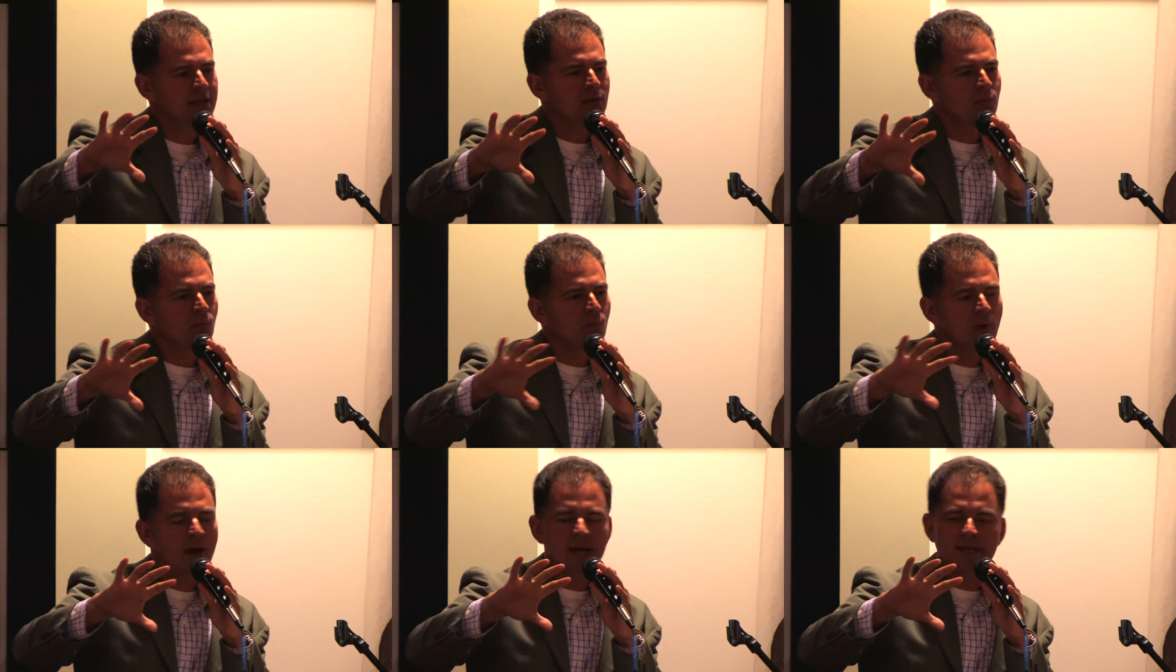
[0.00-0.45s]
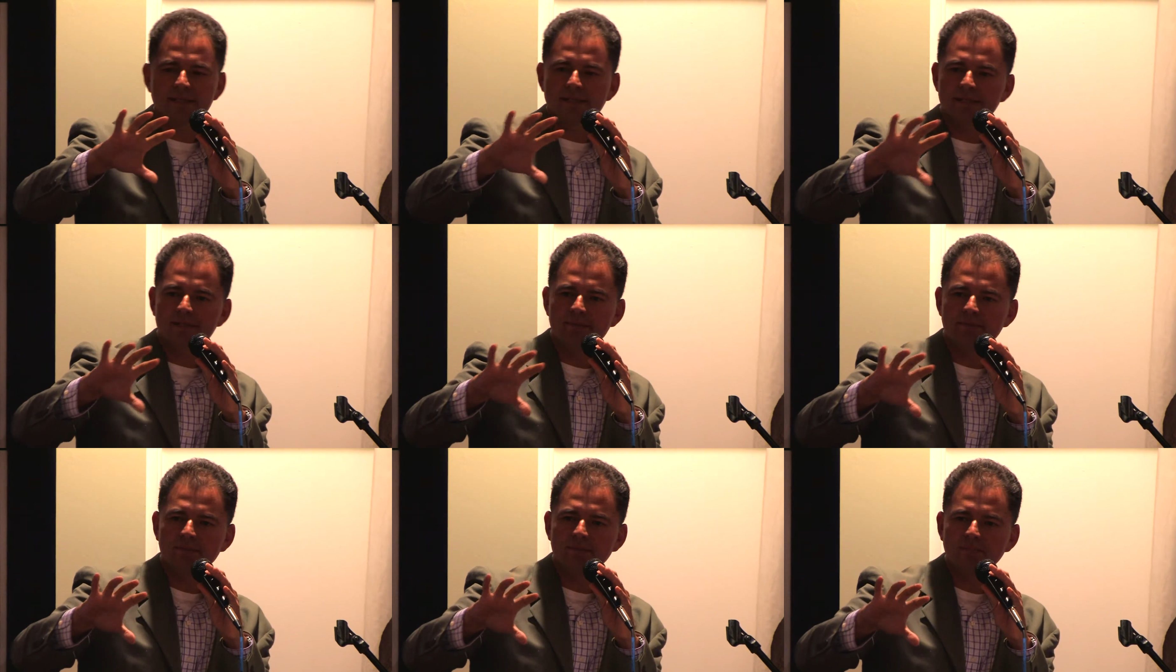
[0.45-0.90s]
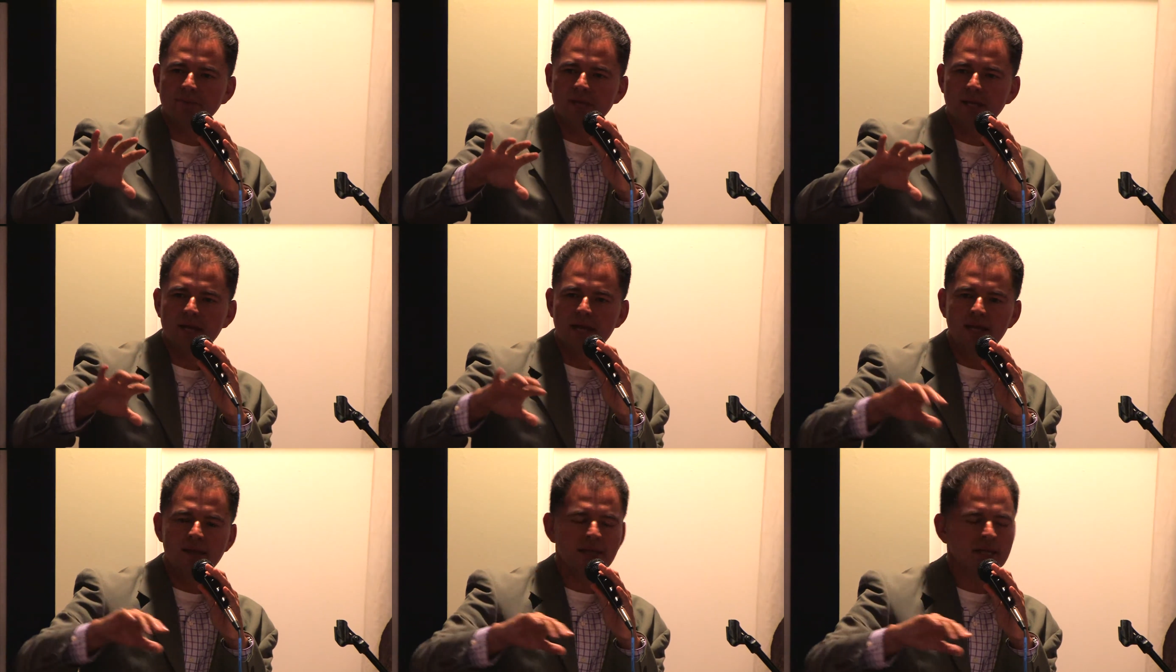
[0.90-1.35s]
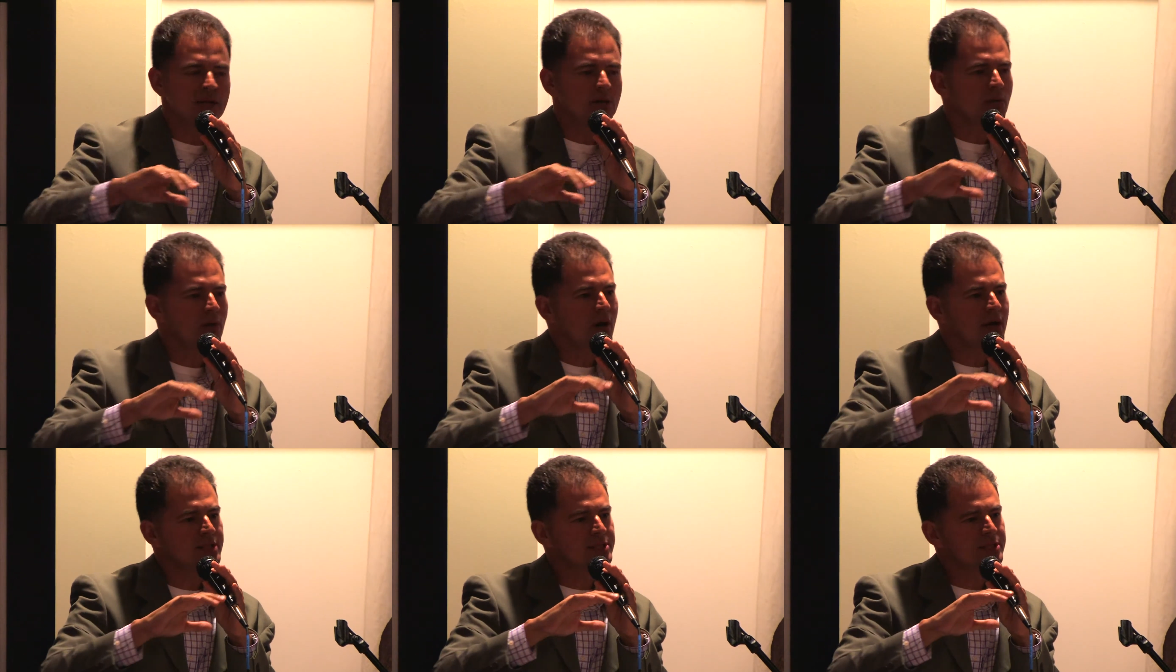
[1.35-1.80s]
west, and they
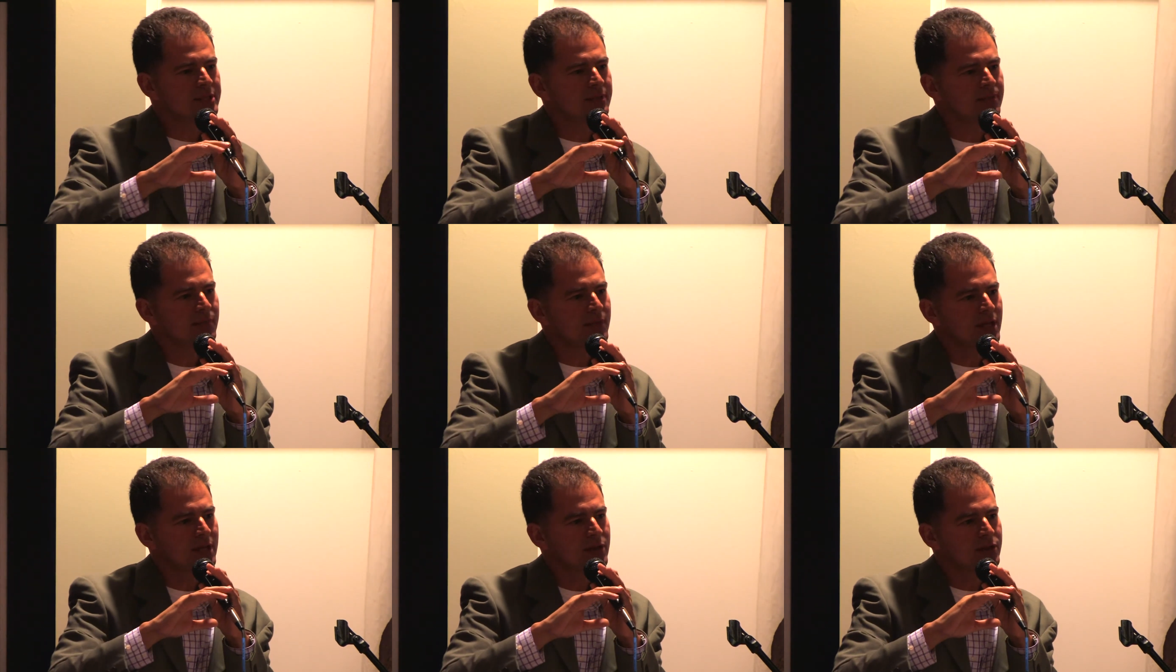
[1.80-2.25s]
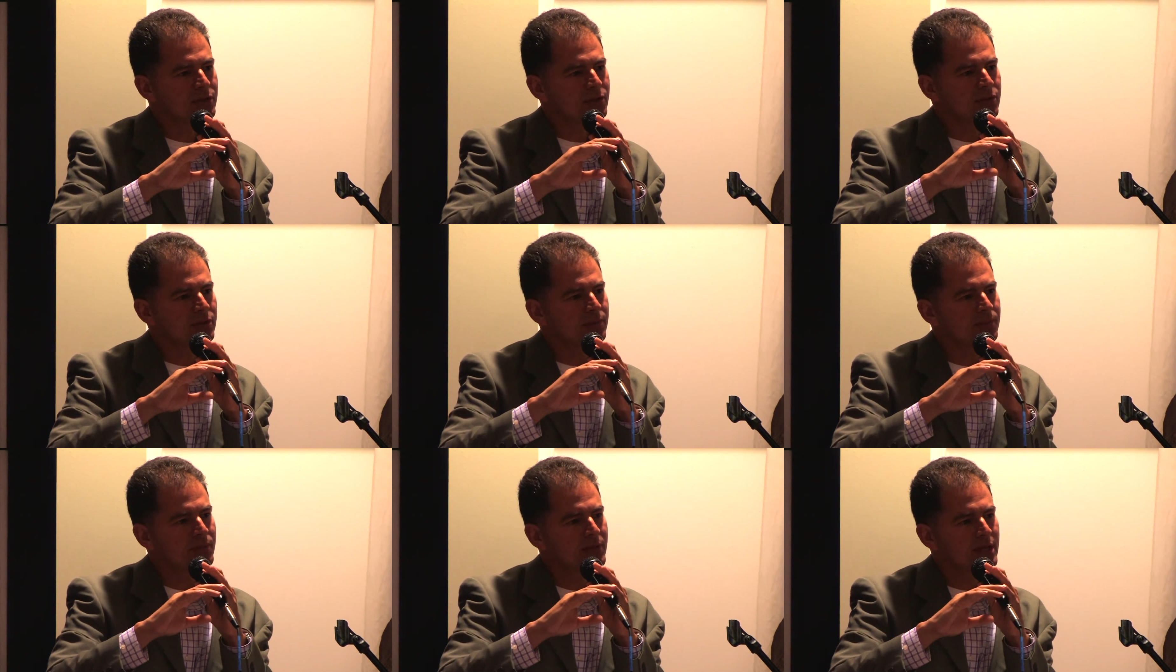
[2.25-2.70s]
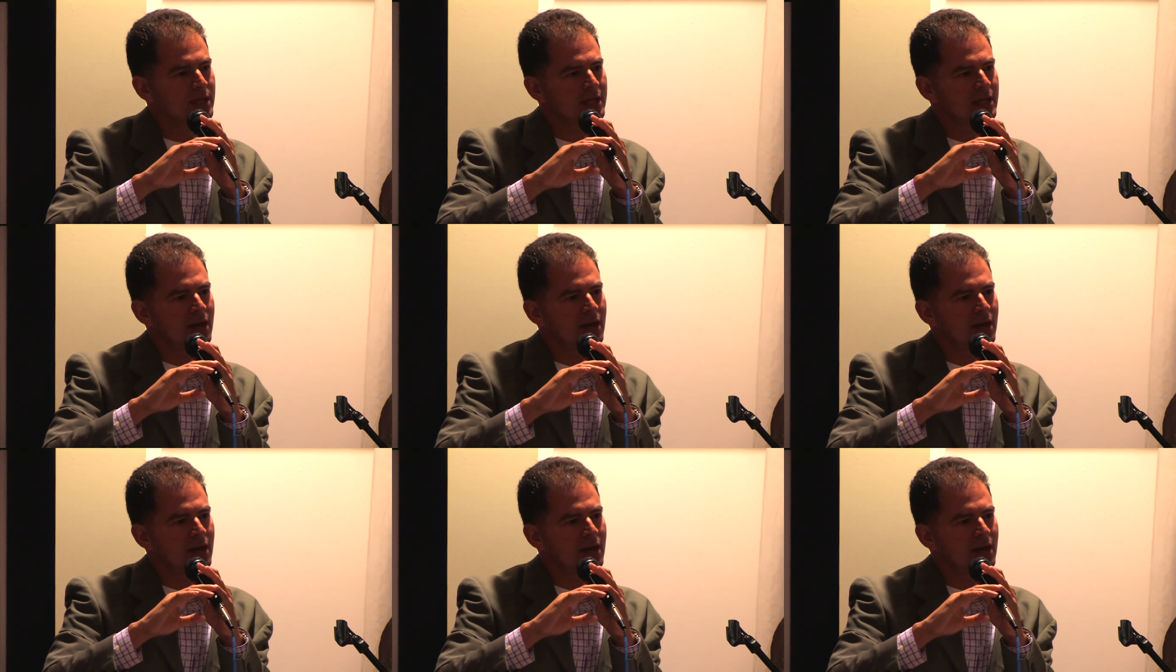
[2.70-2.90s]
crossed through